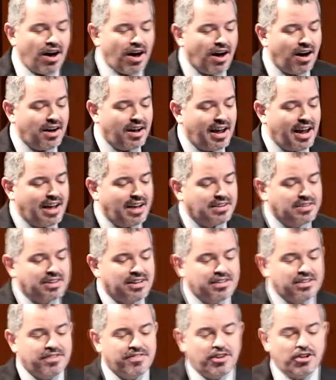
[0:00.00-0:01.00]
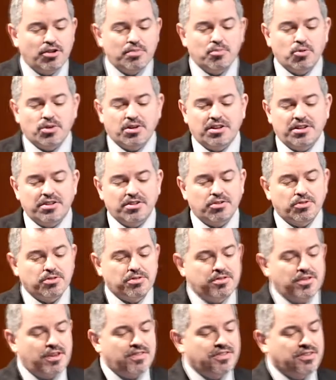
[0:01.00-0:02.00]
and can develop more
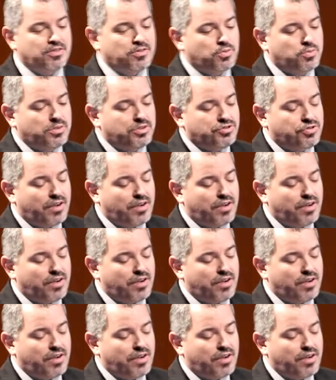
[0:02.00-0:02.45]
clinical savings,